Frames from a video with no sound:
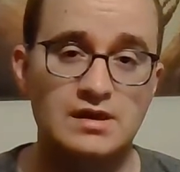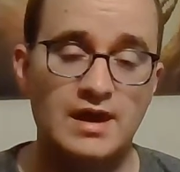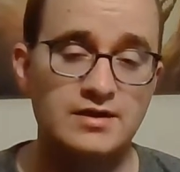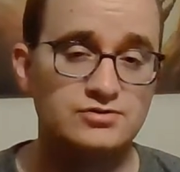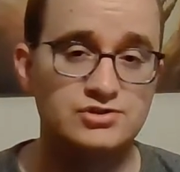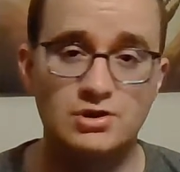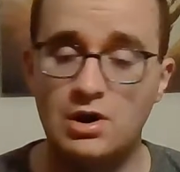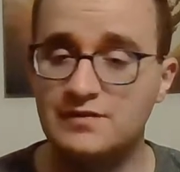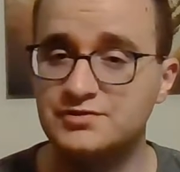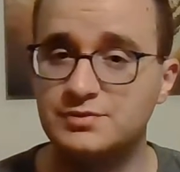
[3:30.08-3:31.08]
And, you know, so
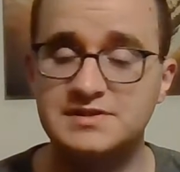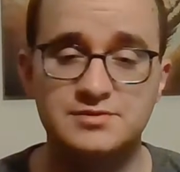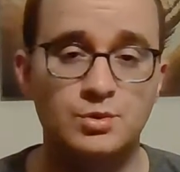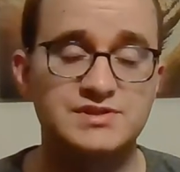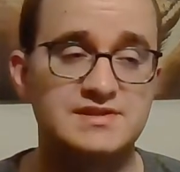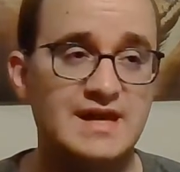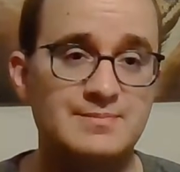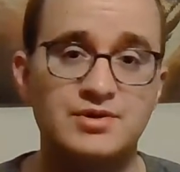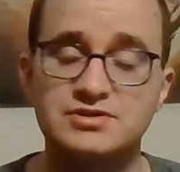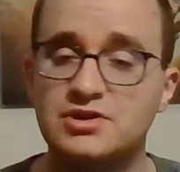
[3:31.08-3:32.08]
often we twist that,
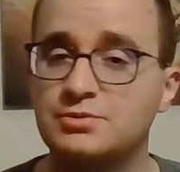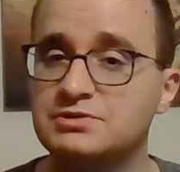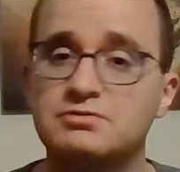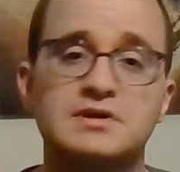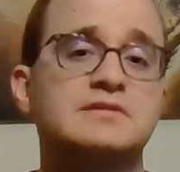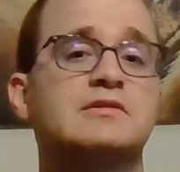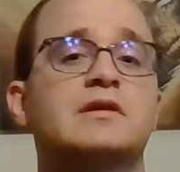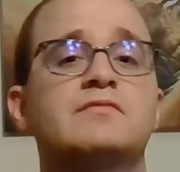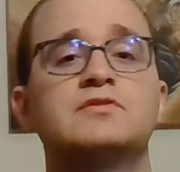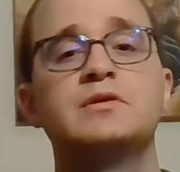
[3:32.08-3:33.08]
but you know, when you look at the
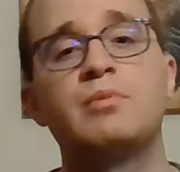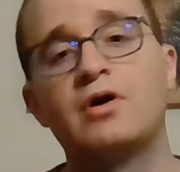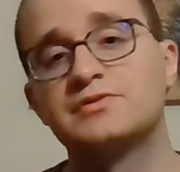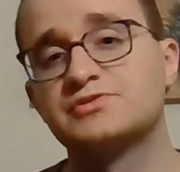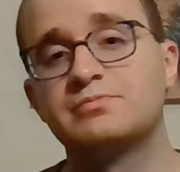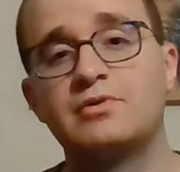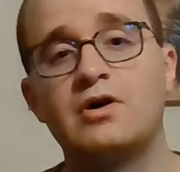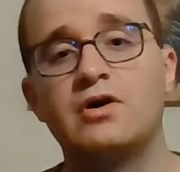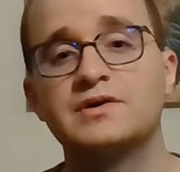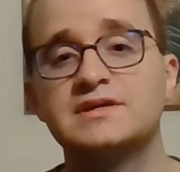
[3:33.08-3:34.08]
life of the Apostle
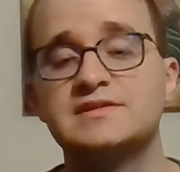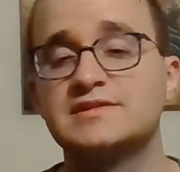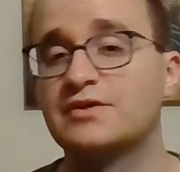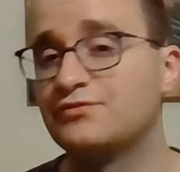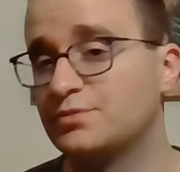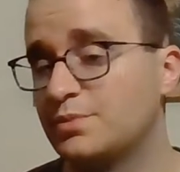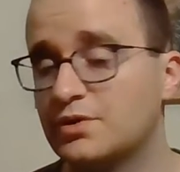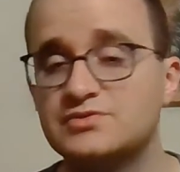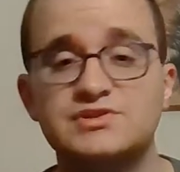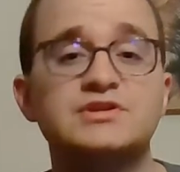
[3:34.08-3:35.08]
Paul, he suffered
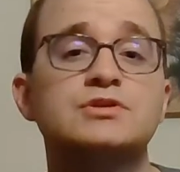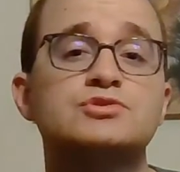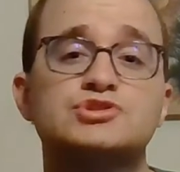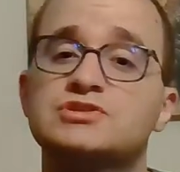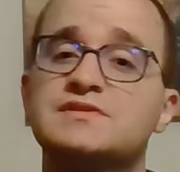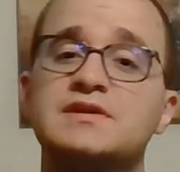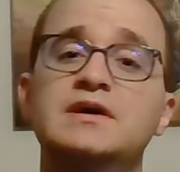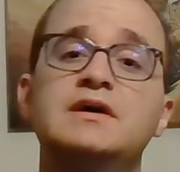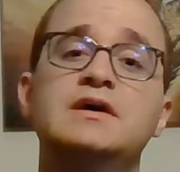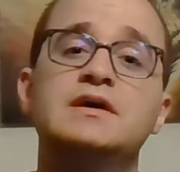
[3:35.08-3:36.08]
persecutions.
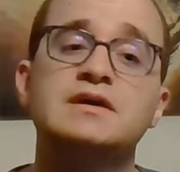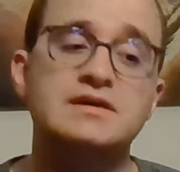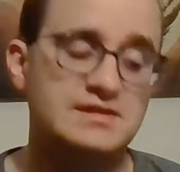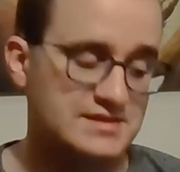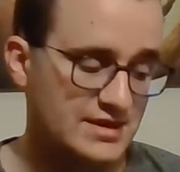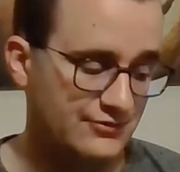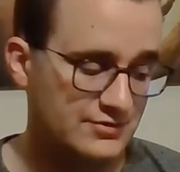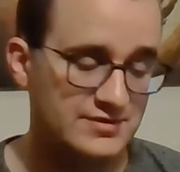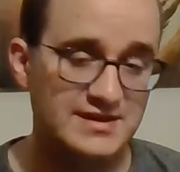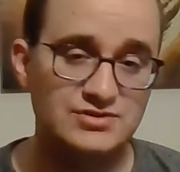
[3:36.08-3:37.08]
He
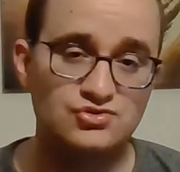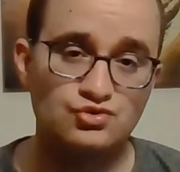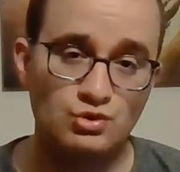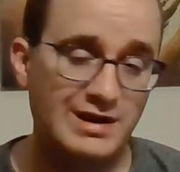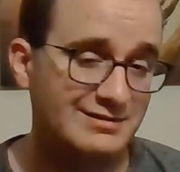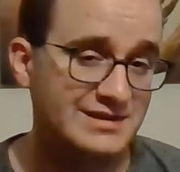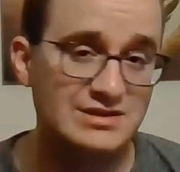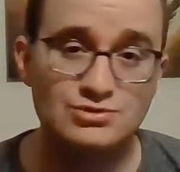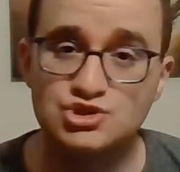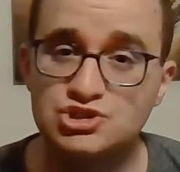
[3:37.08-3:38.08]
suffered things greatly.
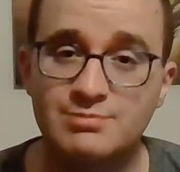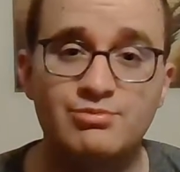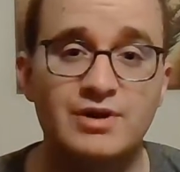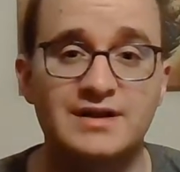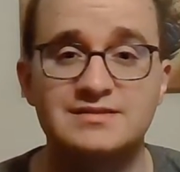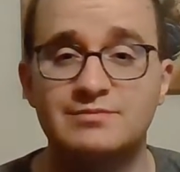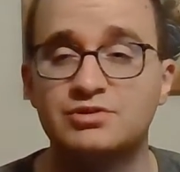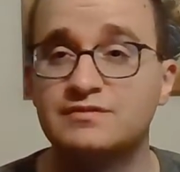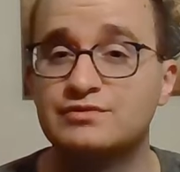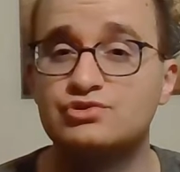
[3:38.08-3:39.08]
He was shipwrecked, I
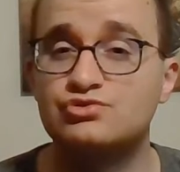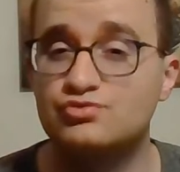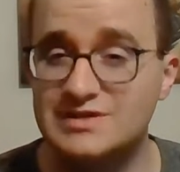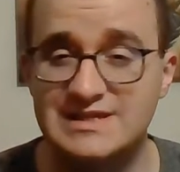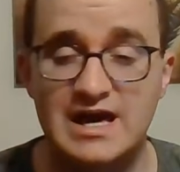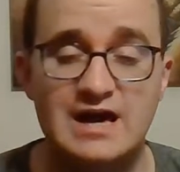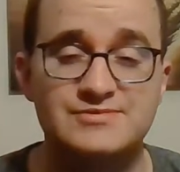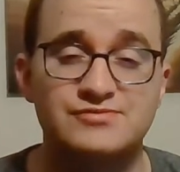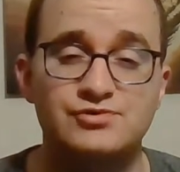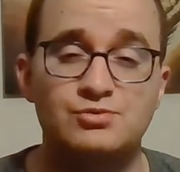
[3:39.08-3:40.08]
believe it was three
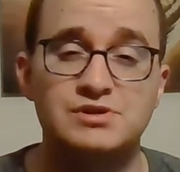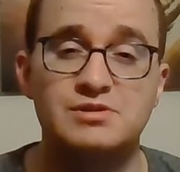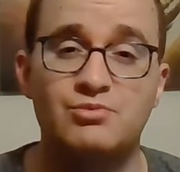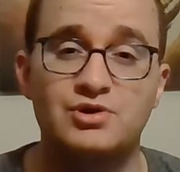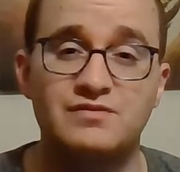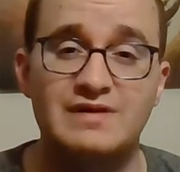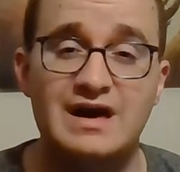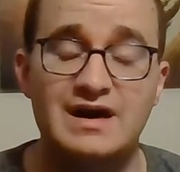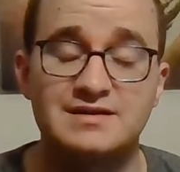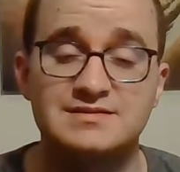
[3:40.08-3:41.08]
times if you read in the book of
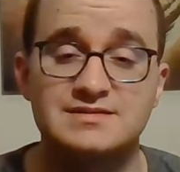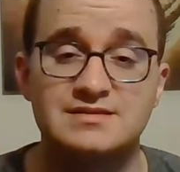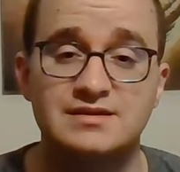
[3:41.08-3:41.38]
Acts.